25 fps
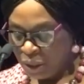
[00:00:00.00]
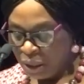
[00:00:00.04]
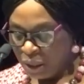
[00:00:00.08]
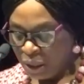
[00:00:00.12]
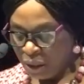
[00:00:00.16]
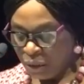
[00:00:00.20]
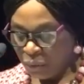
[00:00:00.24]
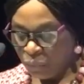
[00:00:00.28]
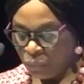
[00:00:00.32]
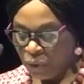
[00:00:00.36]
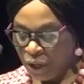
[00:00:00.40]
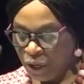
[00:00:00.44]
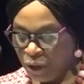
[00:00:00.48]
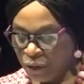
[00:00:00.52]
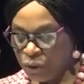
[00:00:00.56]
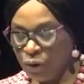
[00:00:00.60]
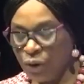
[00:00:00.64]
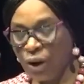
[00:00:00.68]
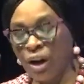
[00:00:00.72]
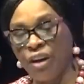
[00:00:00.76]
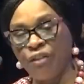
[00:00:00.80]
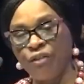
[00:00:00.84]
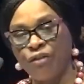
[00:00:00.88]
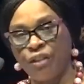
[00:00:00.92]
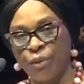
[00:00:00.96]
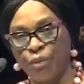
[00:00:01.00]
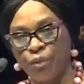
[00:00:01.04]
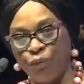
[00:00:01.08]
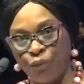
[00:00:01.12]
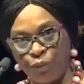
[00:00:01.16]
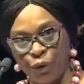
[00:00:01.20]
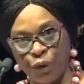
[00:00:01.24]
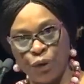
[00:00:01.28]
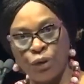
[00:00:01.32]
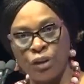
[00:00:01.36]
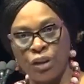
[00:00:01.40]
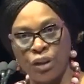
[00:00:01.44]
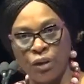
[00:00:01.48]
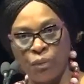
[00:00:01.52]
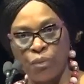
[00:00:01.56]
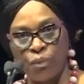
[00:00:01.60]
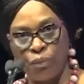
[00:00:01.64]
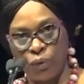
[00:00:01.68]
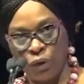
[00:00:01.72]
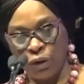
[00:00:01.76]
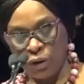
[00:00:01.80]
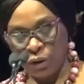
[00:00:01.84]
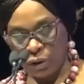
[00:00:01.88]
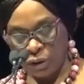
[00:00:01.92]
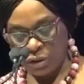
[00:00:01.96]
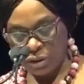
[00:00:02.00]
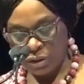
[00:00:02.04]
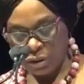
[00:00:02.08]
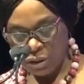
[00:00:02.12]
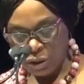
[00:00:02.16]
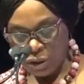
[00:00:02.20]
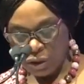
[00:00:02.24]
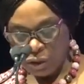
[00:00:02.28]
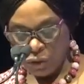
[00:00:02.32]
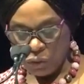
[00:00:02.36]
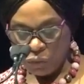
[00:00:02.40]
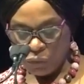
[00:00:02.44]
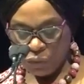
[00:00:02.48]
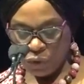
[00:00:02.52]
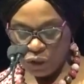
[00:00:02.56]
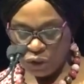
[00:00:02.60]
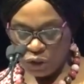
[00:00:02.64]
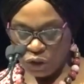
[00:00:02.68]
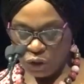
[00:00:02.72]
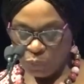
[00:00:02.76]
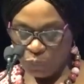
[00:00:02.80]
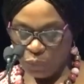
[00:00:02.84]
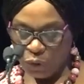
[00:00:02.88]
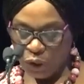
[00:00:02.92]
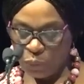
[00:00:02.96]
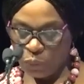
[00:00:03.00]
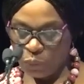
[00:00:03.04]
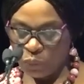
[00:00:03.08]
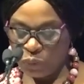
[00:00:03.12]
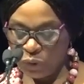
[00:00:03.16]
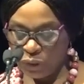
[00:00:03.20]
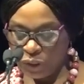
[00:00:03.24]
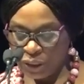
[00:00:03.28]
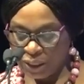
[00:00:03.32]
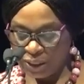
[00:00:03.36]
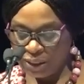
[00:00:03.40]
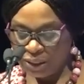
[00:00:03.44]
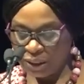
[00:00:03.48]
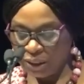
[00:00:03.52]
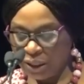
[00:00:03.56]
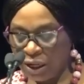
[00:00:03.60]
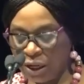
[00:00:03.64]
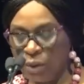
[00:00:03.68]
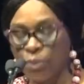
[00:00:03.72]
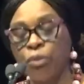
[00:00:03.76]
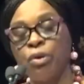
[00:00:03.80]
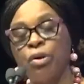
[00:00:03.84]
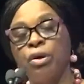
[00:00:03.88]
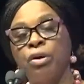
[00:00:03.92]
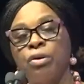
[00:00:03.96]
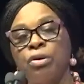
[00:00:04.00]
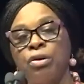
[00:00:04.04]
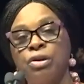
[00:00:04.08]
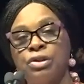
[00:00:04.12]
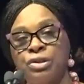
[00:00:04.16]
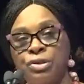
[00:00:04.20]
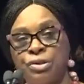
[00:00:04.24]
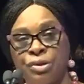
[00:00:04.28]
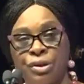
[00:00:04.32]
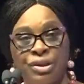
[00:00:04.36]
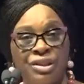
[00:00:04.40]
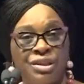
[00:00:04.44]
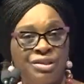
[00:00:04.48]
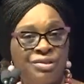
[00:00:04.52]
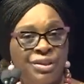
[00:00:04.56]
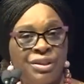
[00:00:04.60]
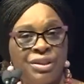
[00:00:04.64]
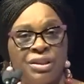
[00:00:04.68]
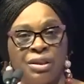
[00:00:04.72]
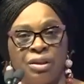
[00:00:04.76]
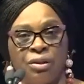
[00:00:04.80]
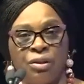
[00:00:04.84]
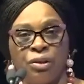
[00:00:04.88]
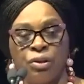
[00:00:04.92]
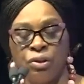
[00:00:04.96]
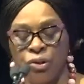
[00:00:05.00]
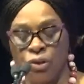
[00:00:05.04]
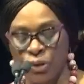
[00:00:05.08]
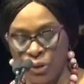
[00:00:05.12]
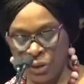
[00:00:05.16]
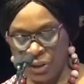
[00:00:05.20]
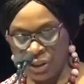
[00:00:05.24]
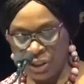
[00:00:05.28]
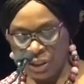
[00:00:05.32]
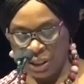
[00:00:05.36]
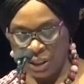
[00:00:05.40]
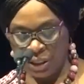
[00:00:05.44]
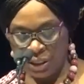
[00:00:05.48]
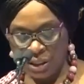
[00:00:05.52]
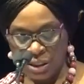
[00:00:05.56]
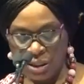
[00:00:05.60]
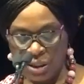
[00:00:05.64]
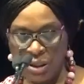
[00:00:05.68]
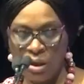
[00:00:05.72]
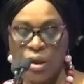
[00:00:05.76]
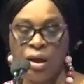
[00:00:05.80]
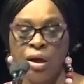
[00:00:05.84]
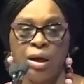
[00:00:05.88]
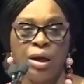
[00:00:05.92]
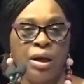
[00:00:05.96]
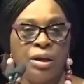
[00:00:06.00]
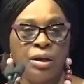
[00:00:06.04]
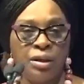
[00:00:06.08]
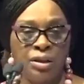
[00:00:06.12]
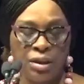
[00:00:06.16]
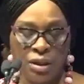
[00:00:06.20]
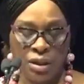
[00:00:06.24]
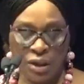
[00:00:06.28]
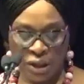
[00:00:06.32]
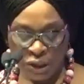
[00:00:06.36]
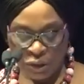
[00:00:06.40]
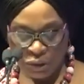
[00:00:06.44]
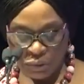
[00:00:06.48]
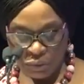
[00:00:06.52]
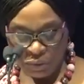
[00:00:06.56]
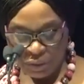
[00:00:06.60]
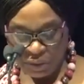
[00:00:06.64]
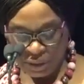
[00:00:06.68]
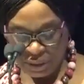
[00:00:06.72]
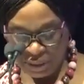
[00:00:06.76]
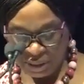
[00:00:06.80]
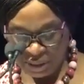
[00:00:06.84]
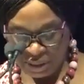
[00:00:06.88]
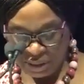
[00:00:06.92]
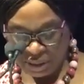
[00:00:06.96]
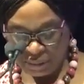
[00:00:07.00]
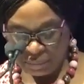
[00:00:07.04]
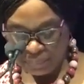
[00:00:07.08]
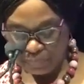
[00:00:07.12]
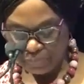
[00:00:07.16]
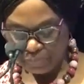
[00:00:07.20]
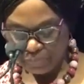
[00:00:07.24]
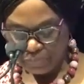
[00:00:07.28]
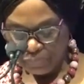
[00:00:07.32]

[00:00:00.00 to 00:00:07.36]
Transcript: And where you have the building blocks, we support projects that are more concentrated on usage and the ecosystem.